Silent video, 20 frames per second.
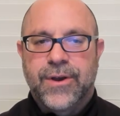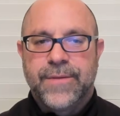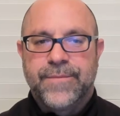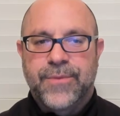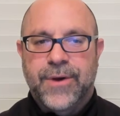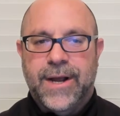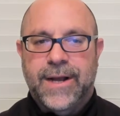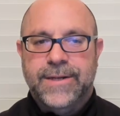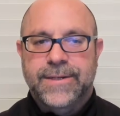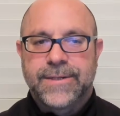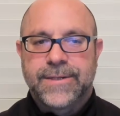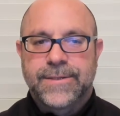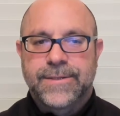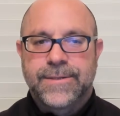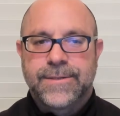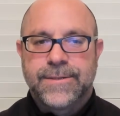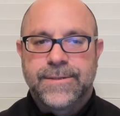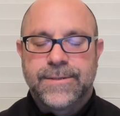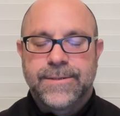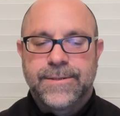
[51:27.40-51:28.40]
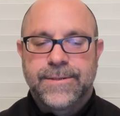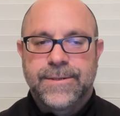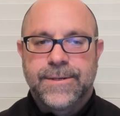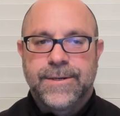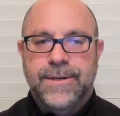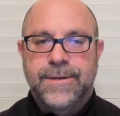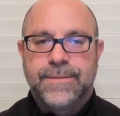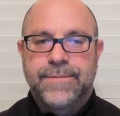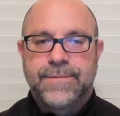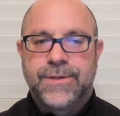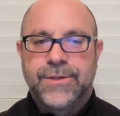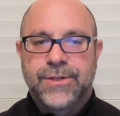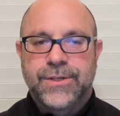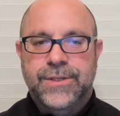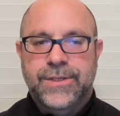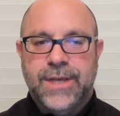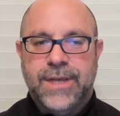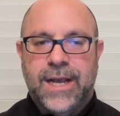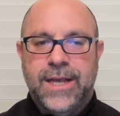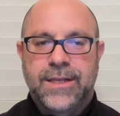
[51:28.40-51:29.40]
practice, to
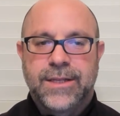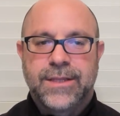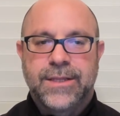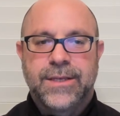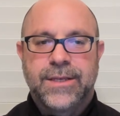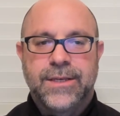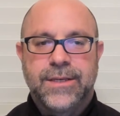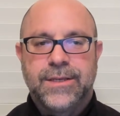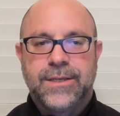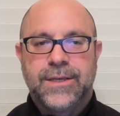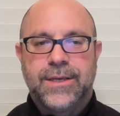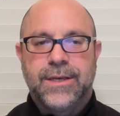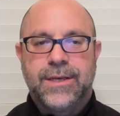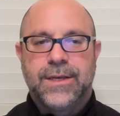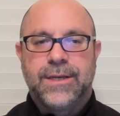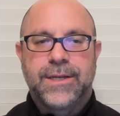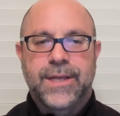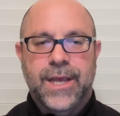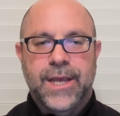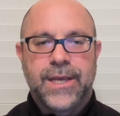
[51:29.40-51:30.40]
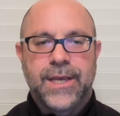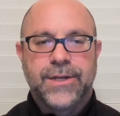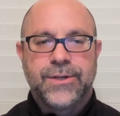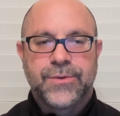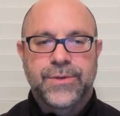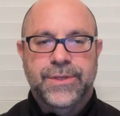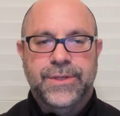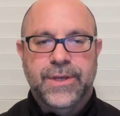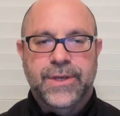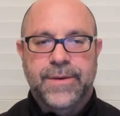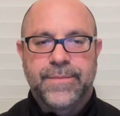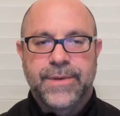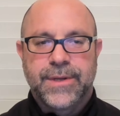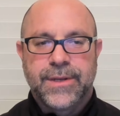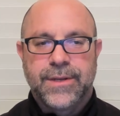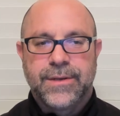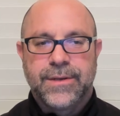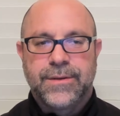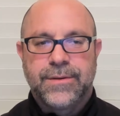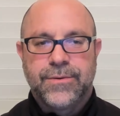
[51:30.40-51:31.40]
just silently engage with
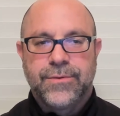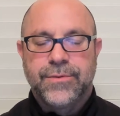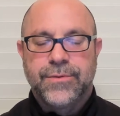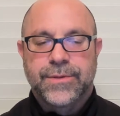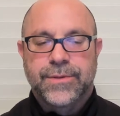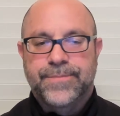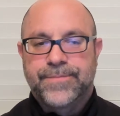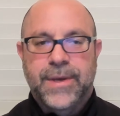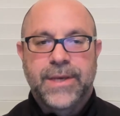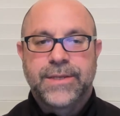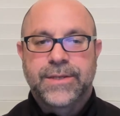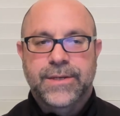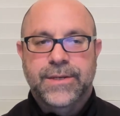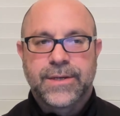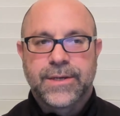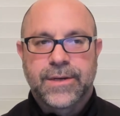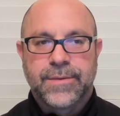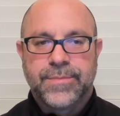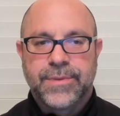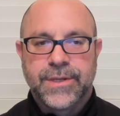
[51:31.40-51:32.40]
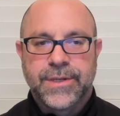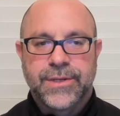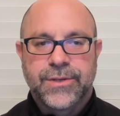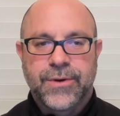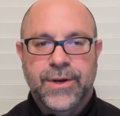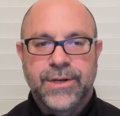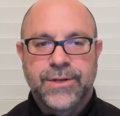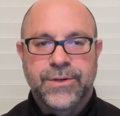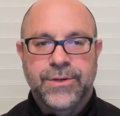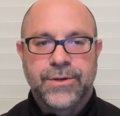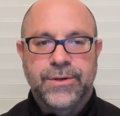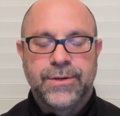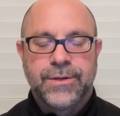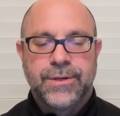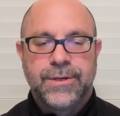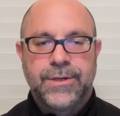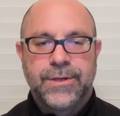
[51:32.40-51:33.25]
somebody who was basically a complete stranger,